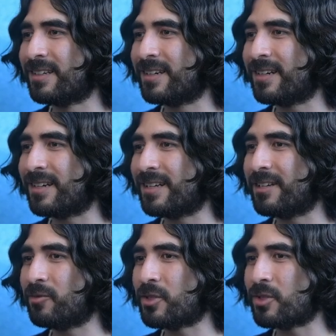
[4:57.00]

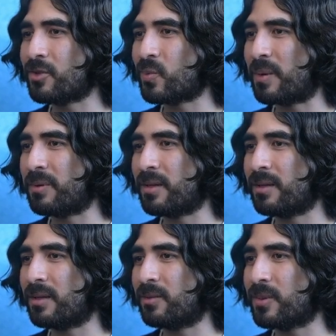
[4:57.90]
If we chose weapon,
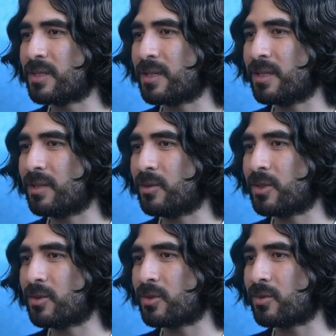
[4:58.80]
then we say we
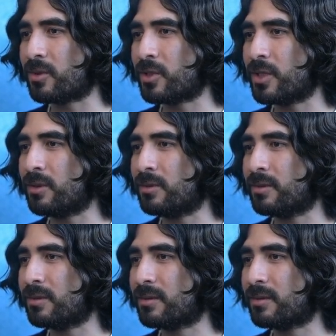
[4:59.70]
chose the sword and the shield.